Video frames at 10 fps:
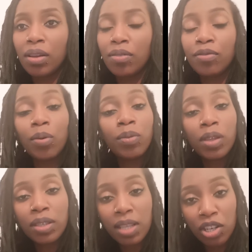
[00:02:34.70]
from
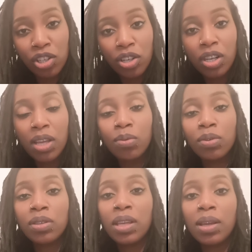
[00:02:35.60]
the session, it
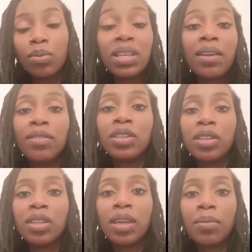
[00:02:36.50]
was
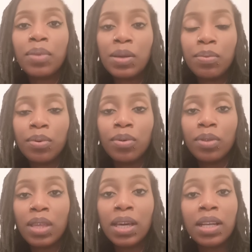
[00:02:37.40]
evident that people
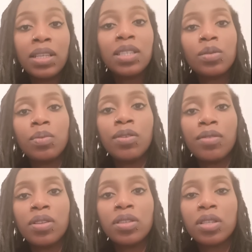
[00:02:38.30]
there had
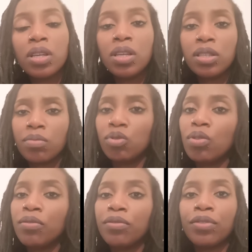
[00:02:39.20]
experienced some
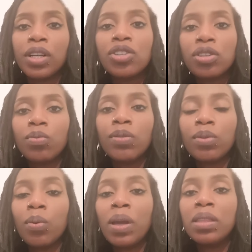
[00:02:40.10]
sort of friction with
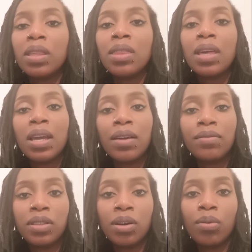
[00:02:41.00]
the way that they
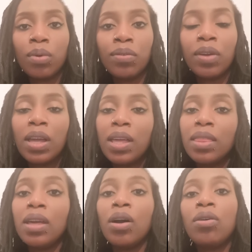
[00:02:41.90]
have dealt with
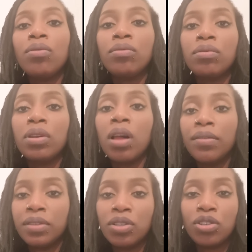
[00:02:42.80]
their own
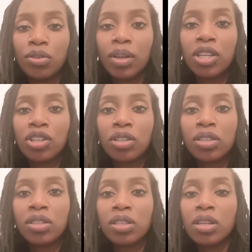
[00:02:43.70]
life
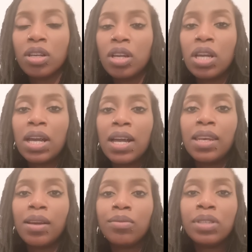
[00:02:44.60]
situations,
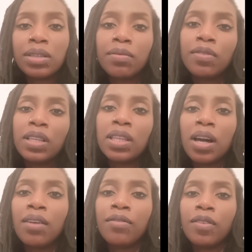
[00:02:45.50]
and that was something that
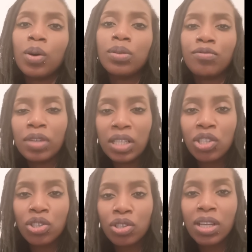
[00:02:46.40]
I felt really
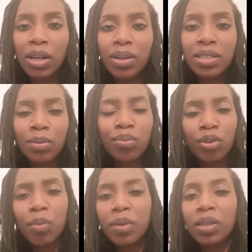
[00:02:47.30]
stood out as a
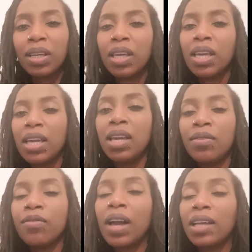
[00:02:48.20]
prominent
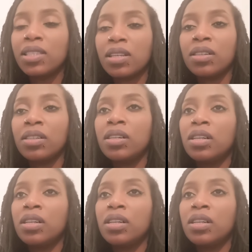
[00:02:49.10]
key factor